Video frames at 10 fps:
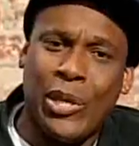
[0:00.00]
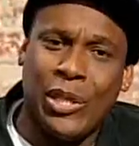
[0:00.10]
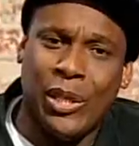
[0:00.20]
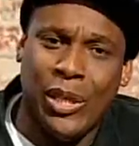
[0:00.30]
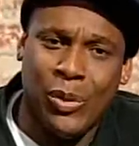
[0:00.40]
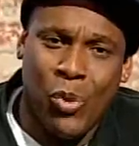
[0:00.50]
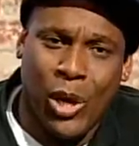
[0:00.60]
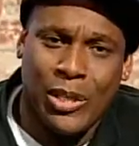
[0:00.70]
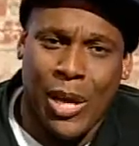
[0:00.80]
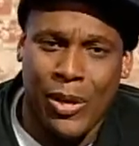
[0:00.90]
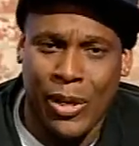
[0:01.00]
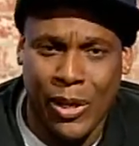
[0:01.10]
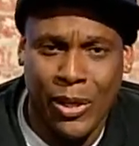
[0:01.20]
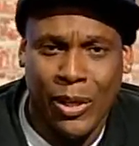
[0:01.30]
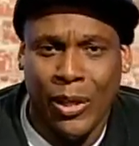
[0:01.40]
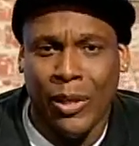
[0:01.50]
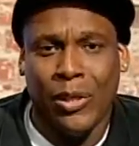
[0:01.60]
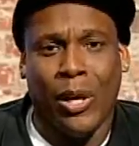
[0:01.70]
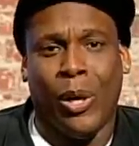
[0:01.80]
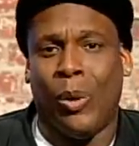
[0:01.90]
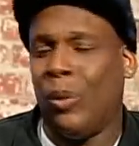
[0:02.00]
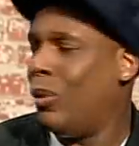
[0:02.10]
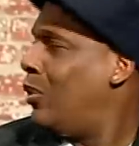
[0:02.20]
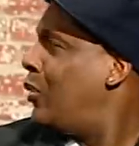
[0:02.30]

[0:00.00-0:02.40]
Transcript: boys in the hood walking down there. Yo.